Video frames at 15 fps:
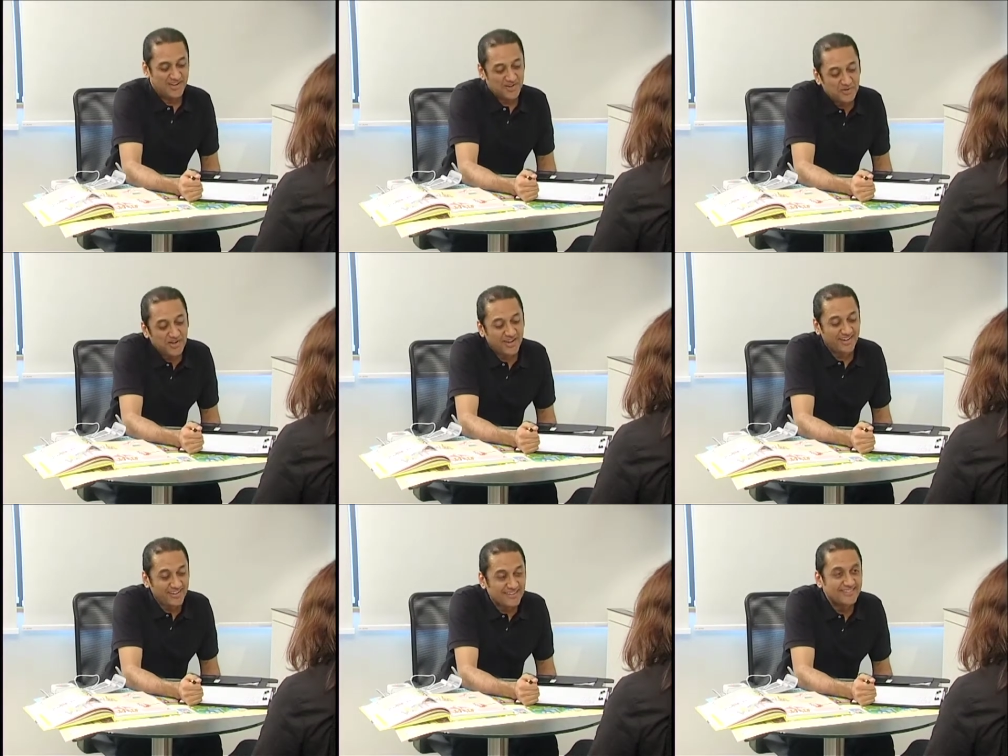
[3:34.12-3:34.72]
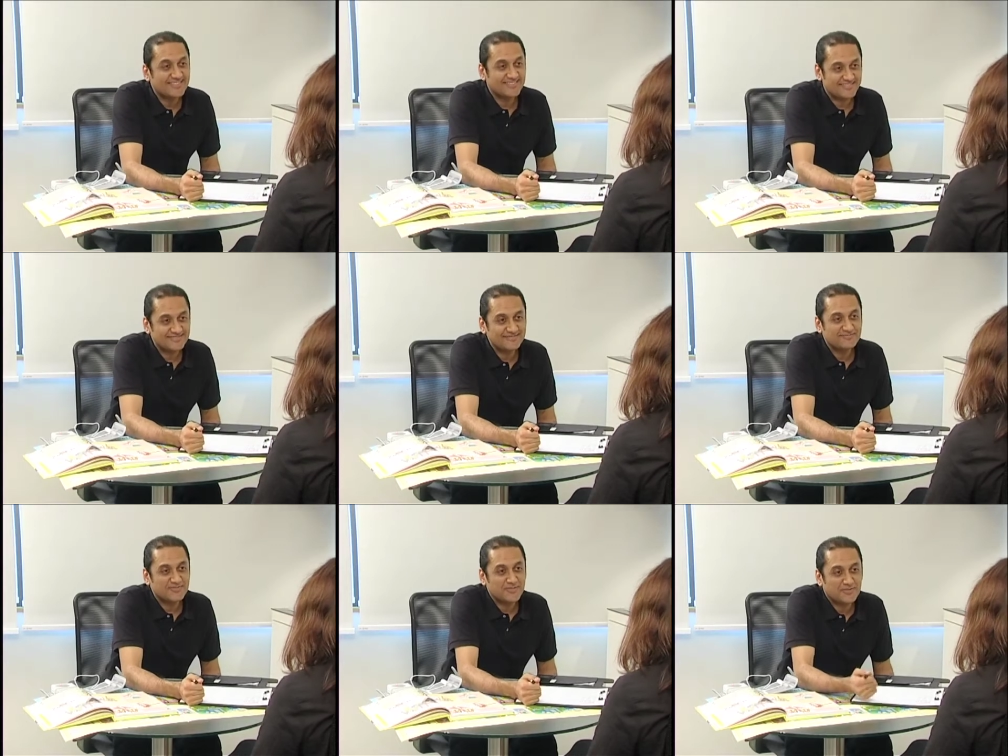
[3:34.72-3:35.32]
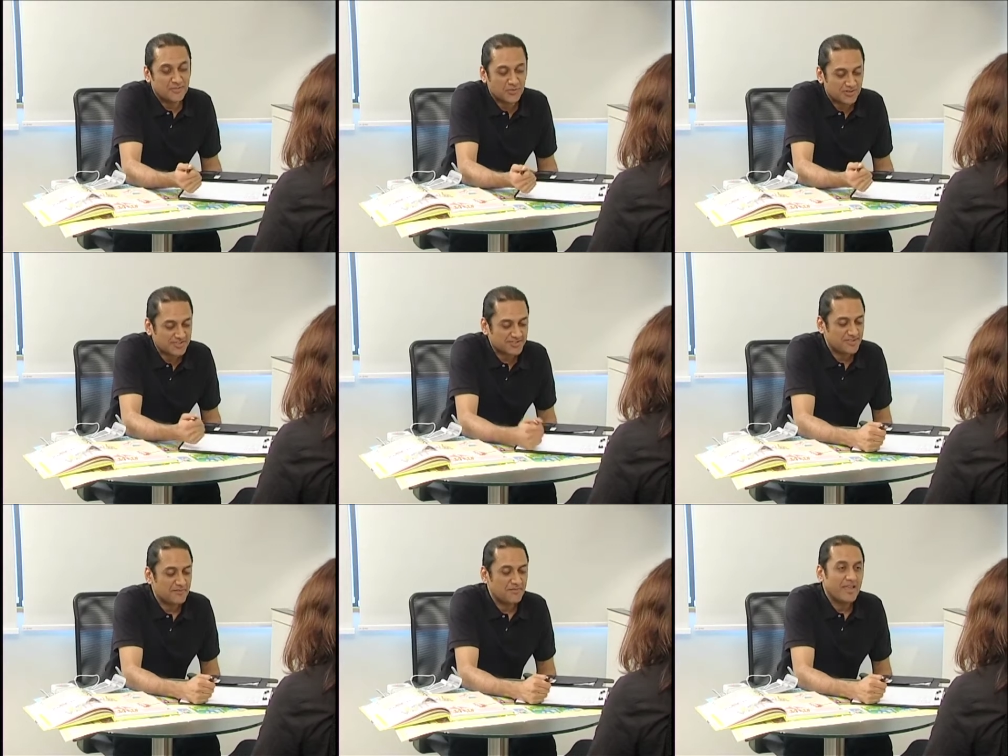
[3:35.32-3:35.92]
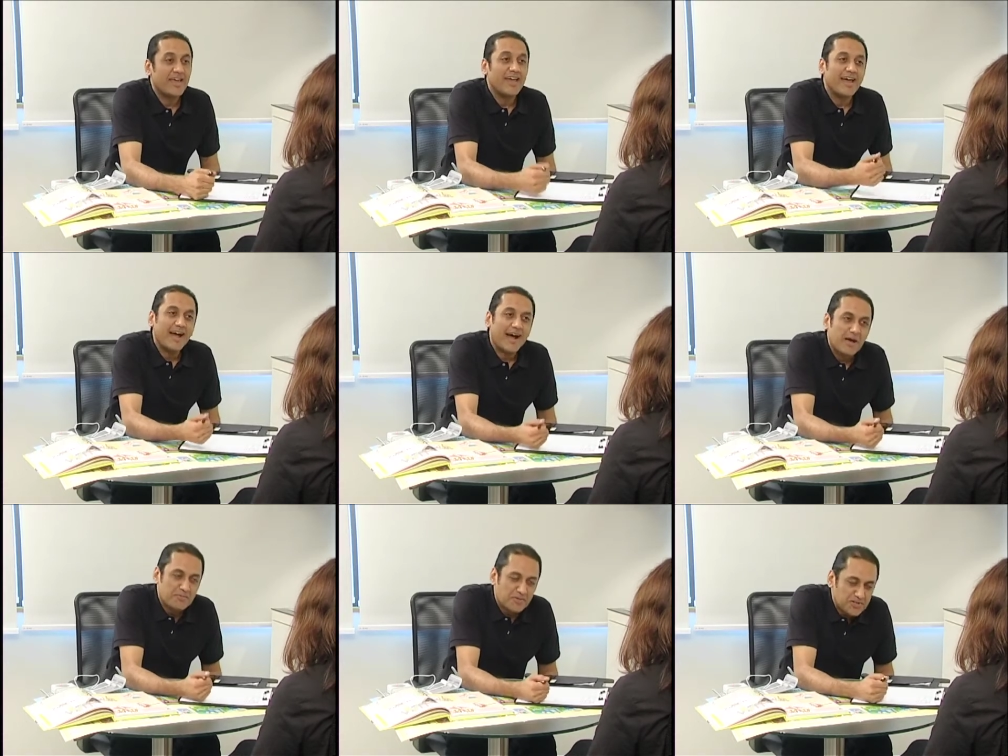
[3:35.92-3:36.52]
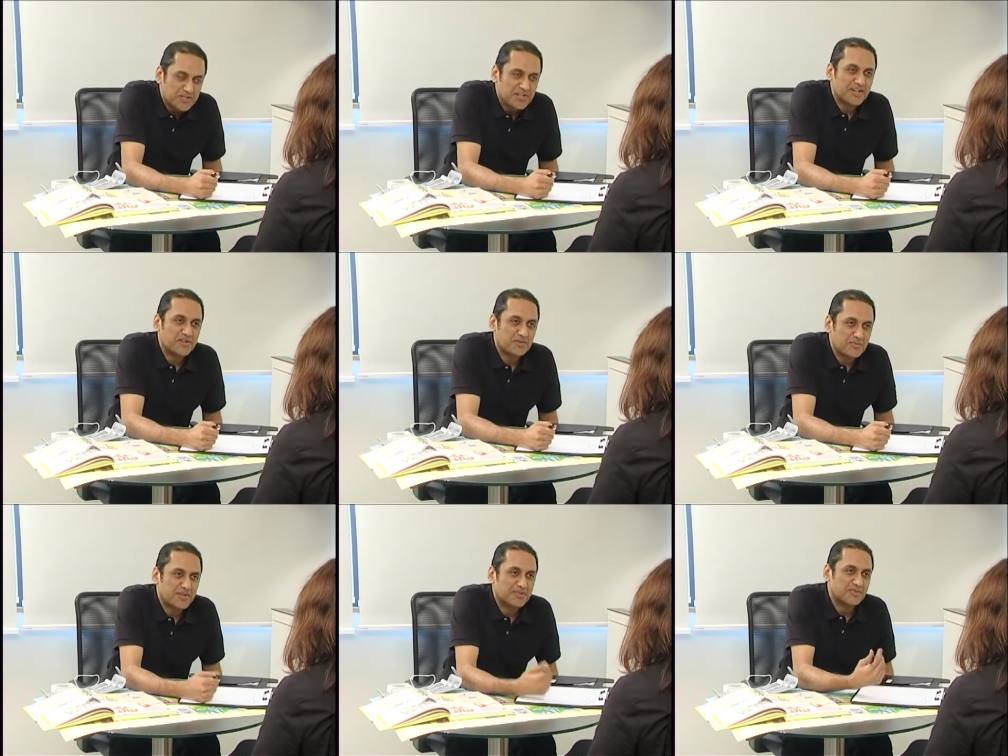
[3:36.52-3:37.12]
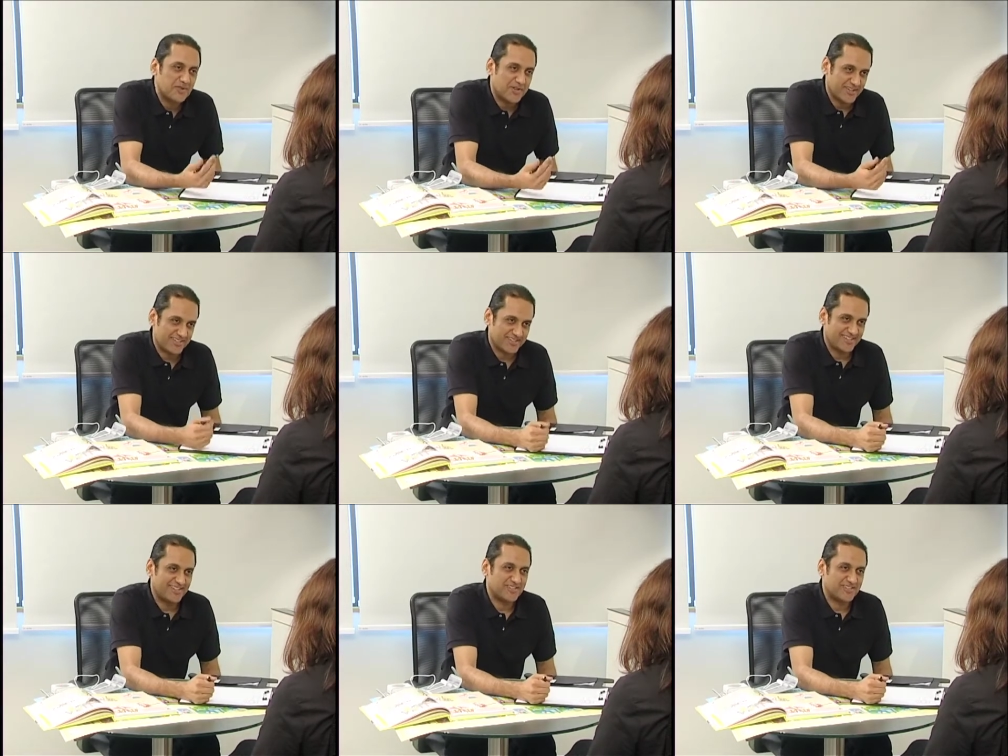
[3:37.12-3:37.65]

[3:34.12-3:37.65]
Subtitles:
Okay. Of course. I appreciate you being so honest and